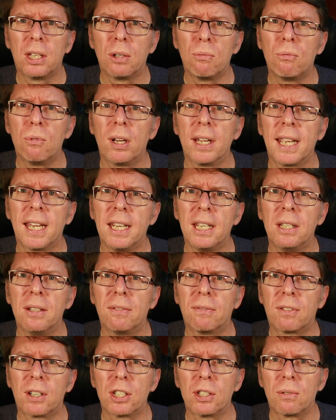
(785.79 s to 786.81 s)
the right end
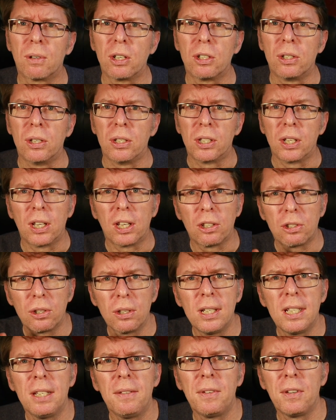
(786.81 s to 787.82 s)
of frustration, so they
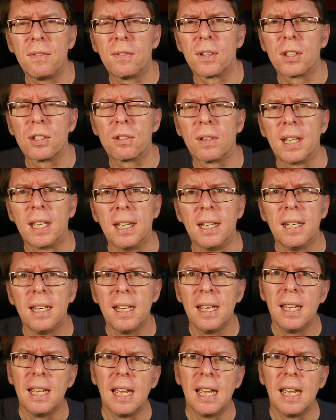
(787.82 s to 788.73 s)
shouldn't leave you frustrated.